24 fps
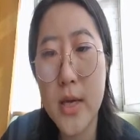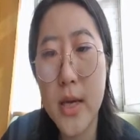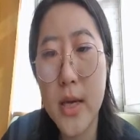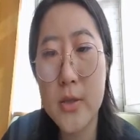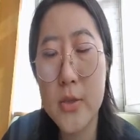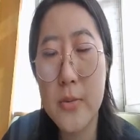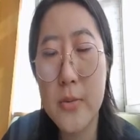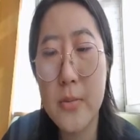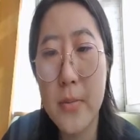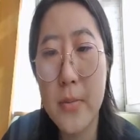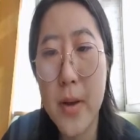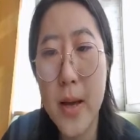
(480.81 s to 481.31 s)

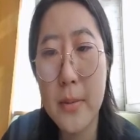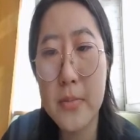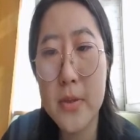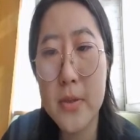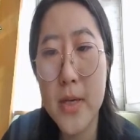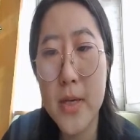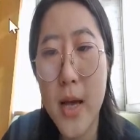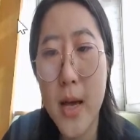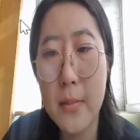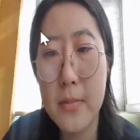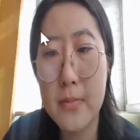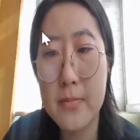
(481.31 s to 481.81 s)
texture map
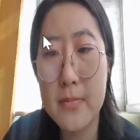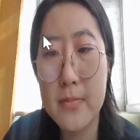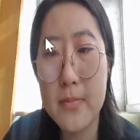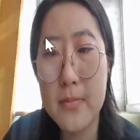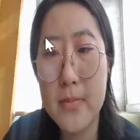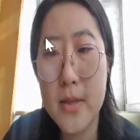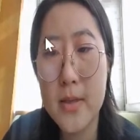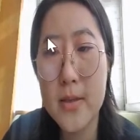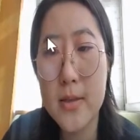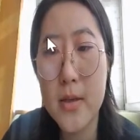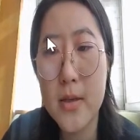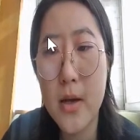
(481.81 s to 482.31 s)
tab.
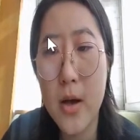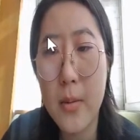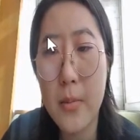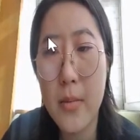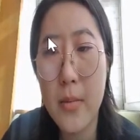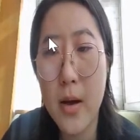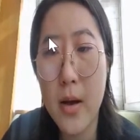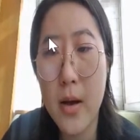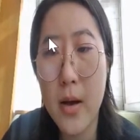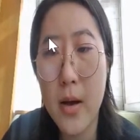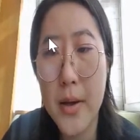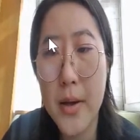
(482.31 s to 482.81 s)
This
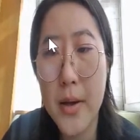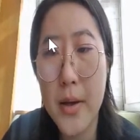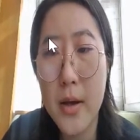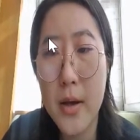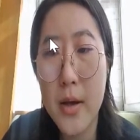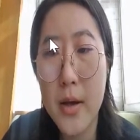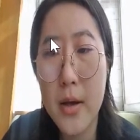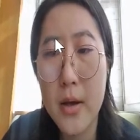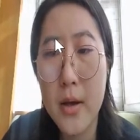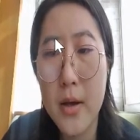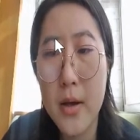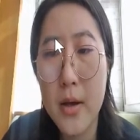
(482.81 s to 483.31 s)
time I
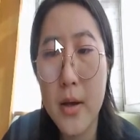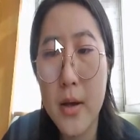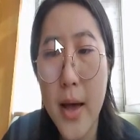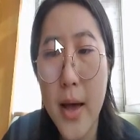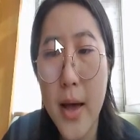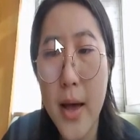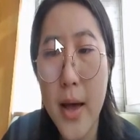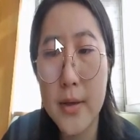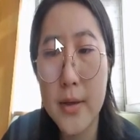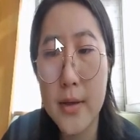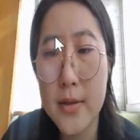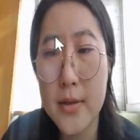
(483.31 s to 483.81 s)

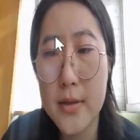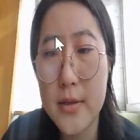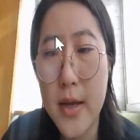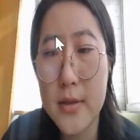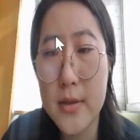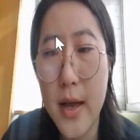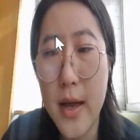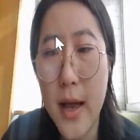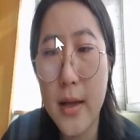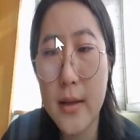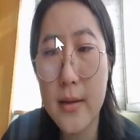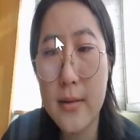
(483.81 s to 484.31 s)
added
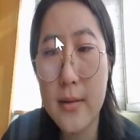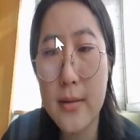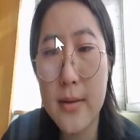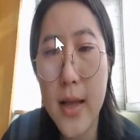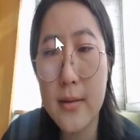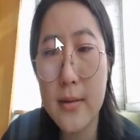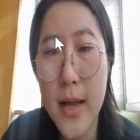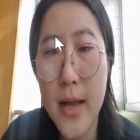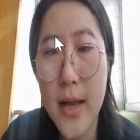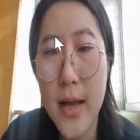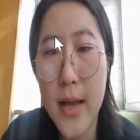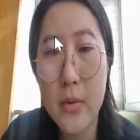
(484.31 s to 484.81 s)
add
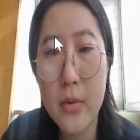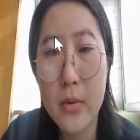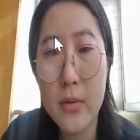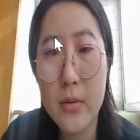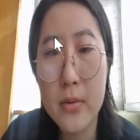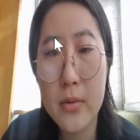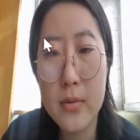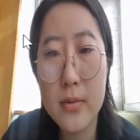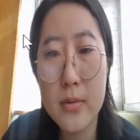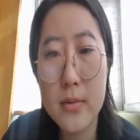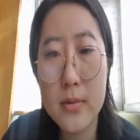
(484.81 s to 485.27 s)
label.